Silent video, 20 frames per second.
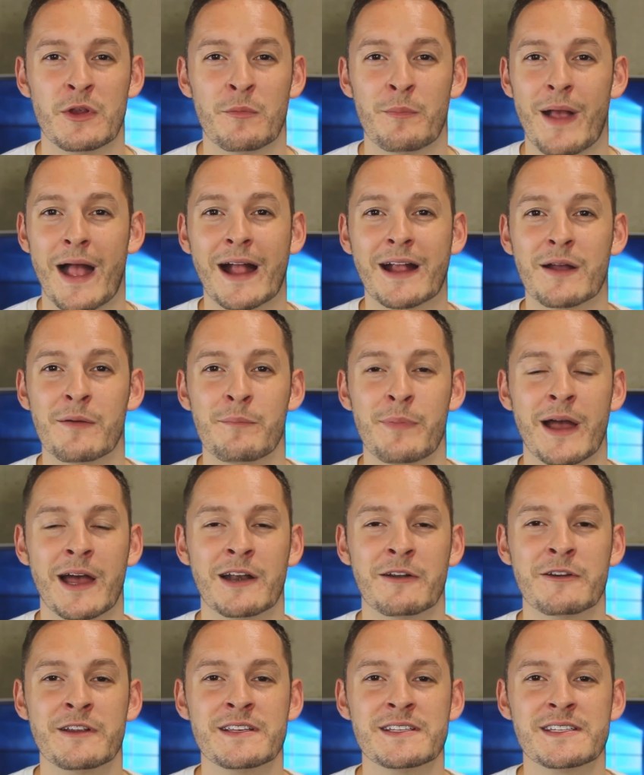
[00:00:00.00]
backup
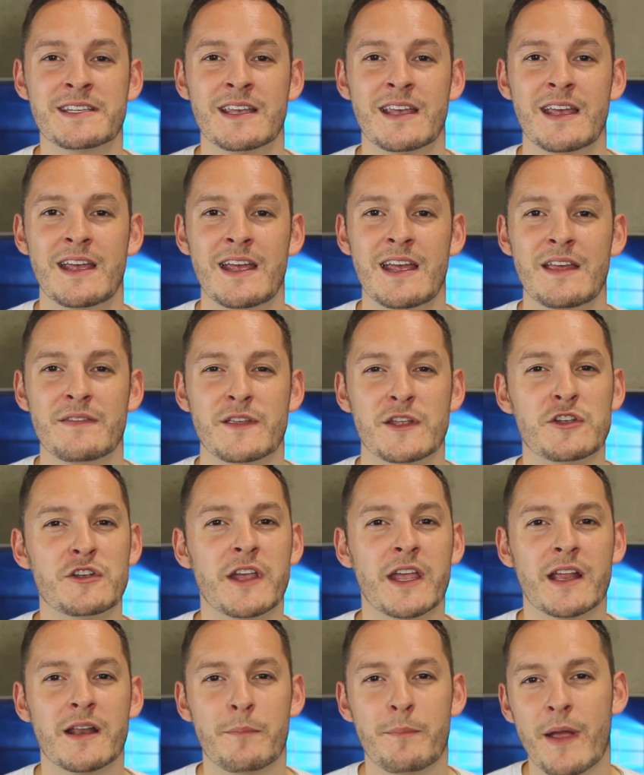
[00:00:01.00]
batteries, then you
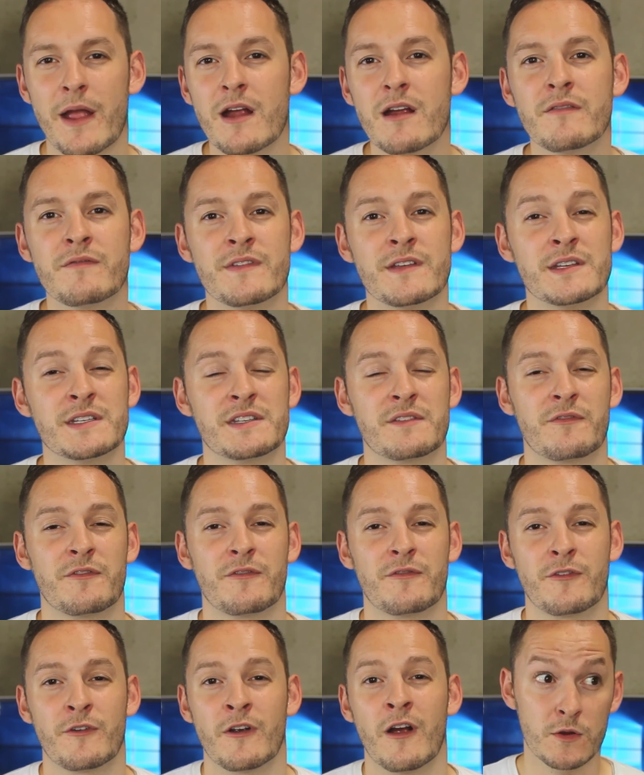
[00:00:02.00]
can get a pair of these
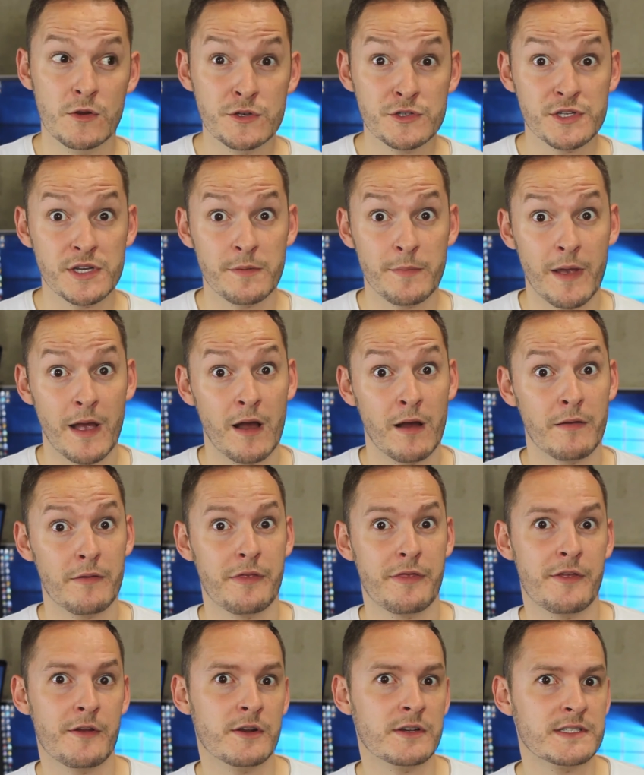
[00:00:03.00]
for usually about
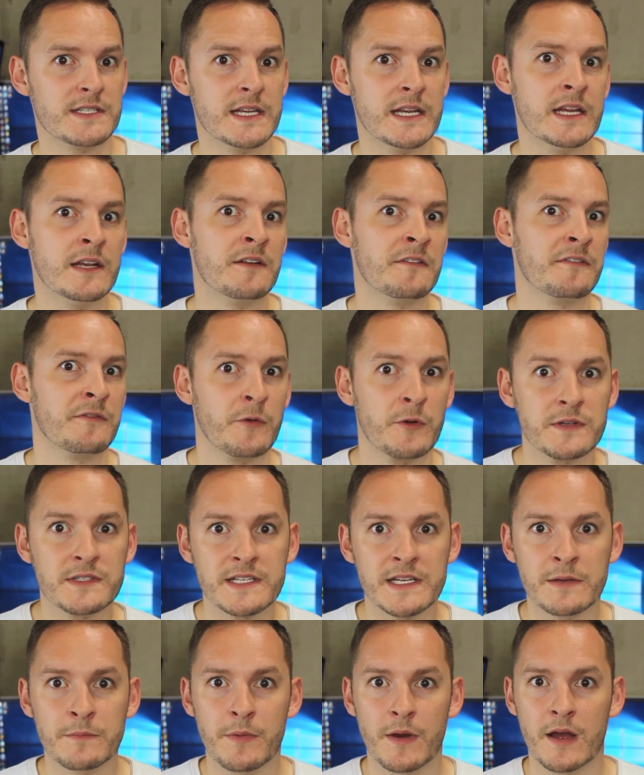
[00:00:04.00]
13 or
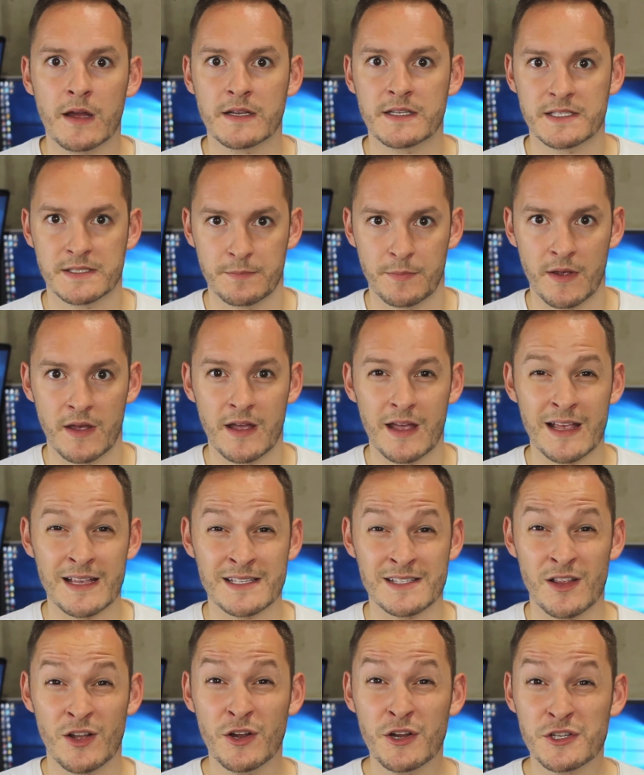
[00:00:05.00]
14 bucks, but
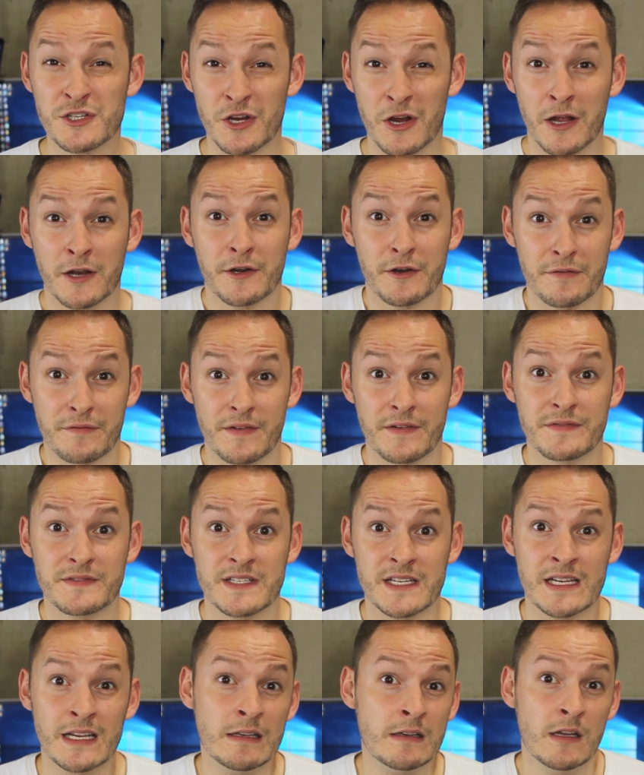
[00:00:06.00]
as long as you're under
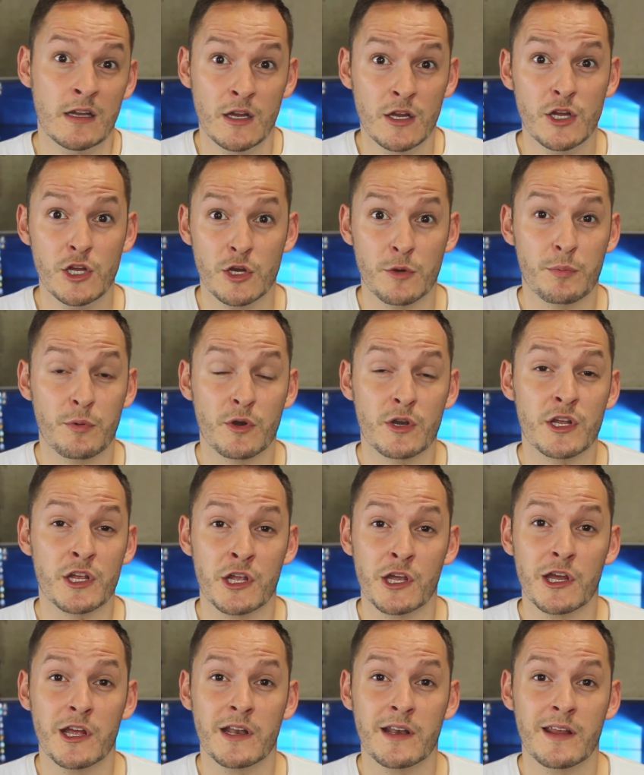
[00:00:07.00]
15, you're pretty
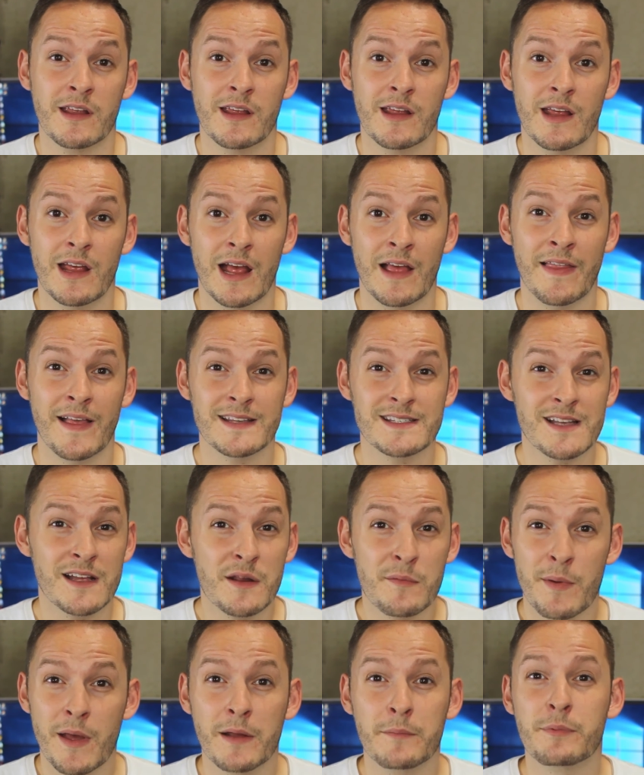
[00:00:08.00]
good. And that's
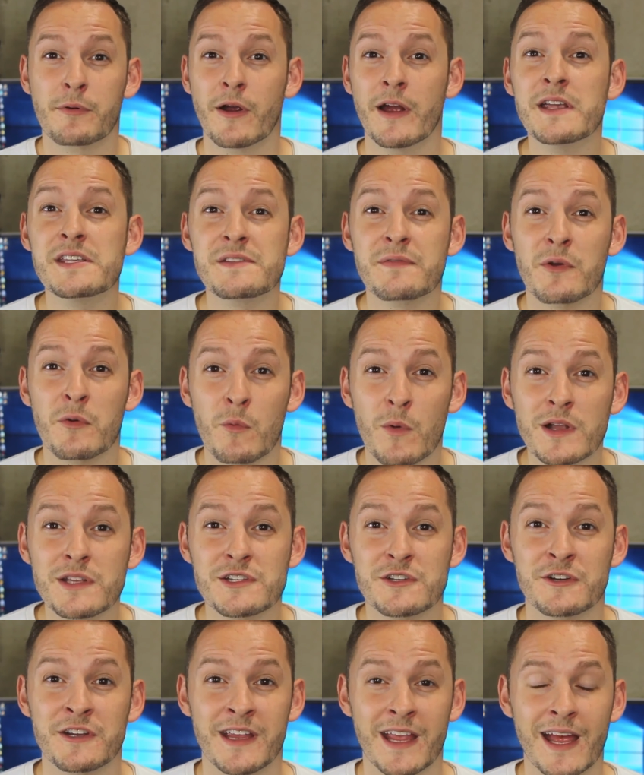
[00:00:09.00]
not a bad price for
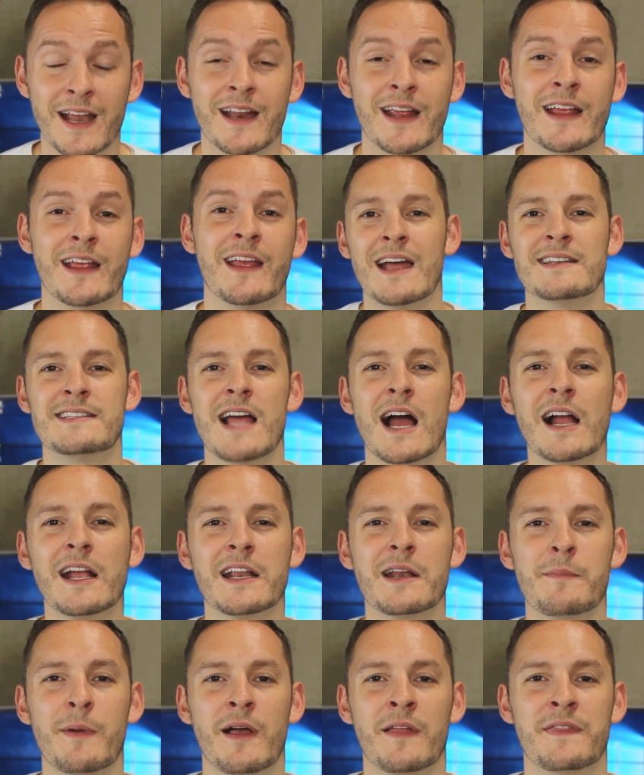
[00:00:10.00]
what you're getting. And
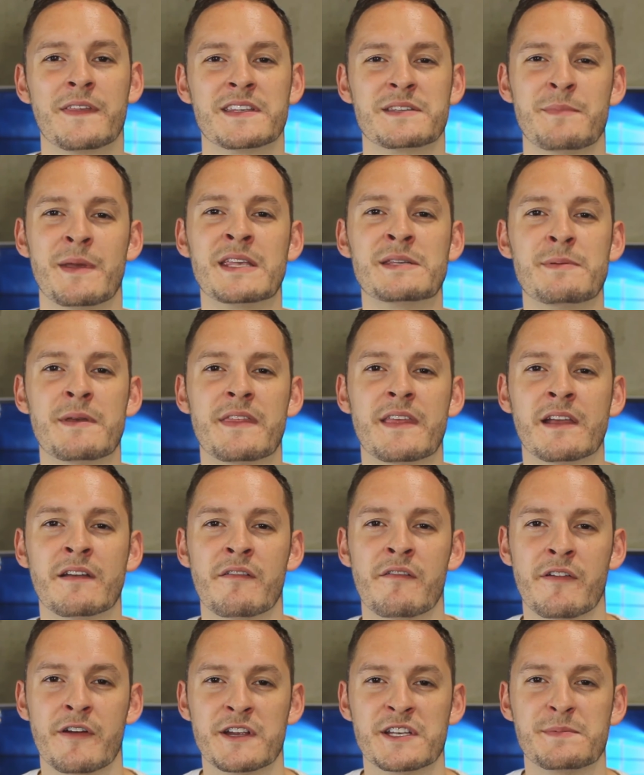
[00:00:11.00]
talking about this makes me think
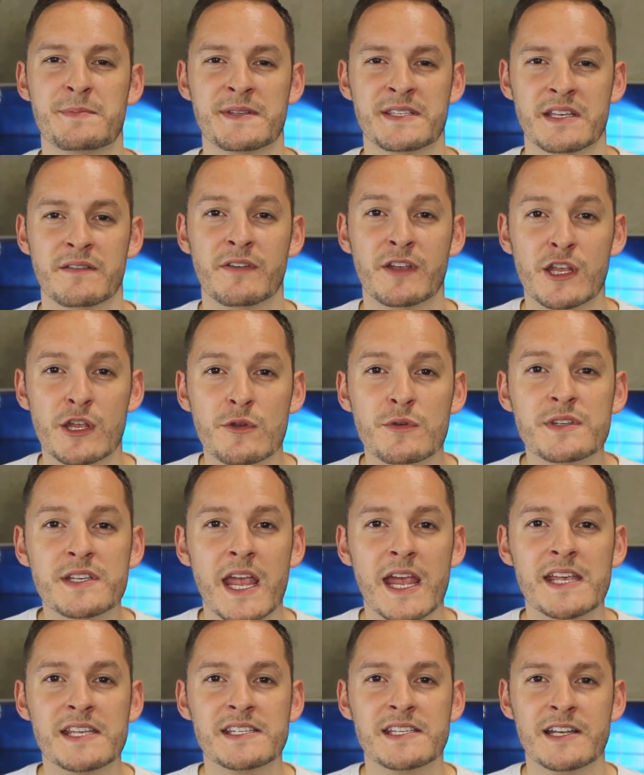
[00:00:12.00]
of a very specific use
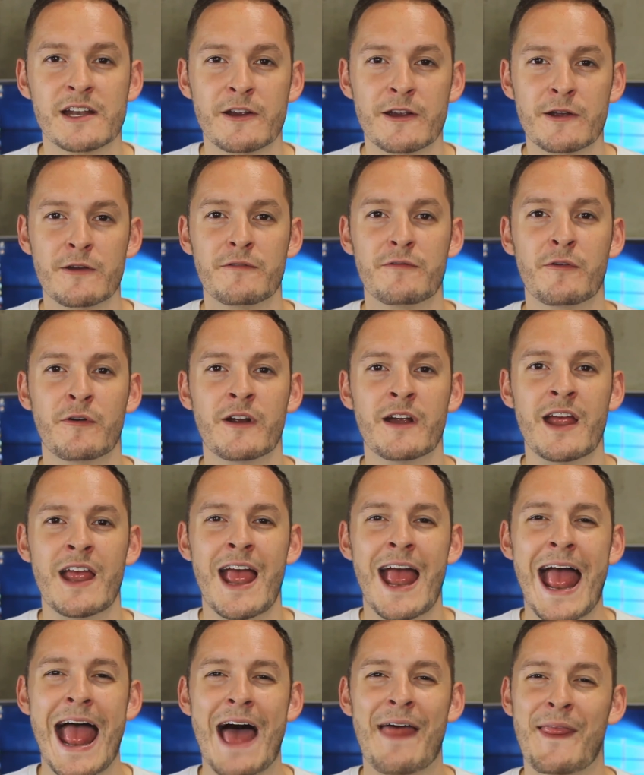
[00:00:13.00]
case scenario for it,
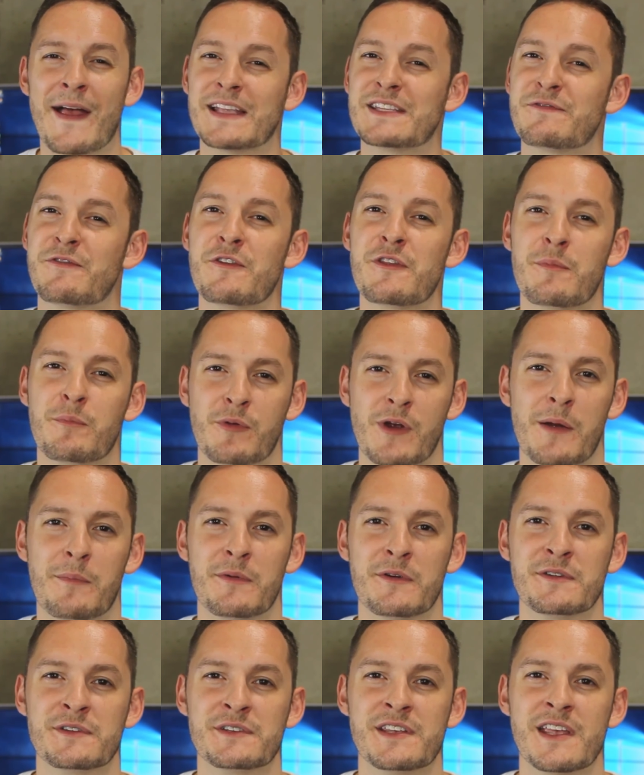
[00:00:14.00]
and that's for the
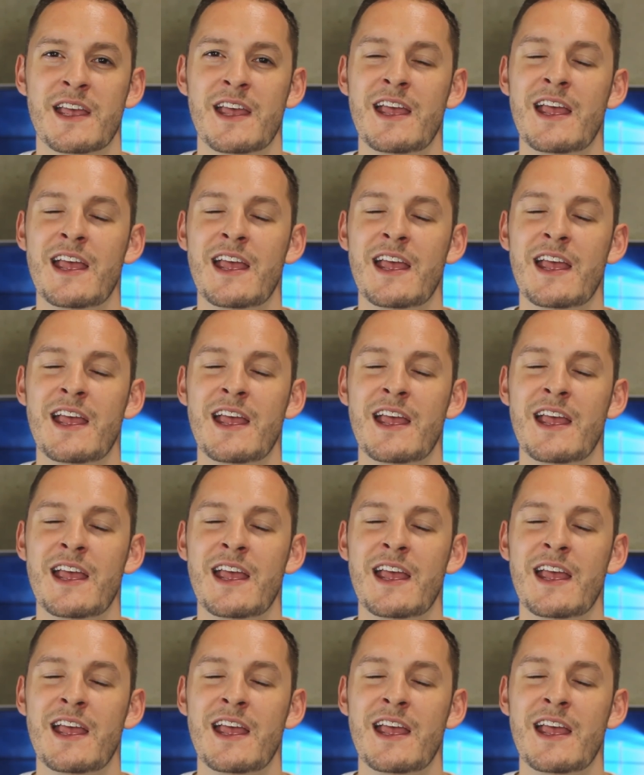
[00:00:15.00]
preppers.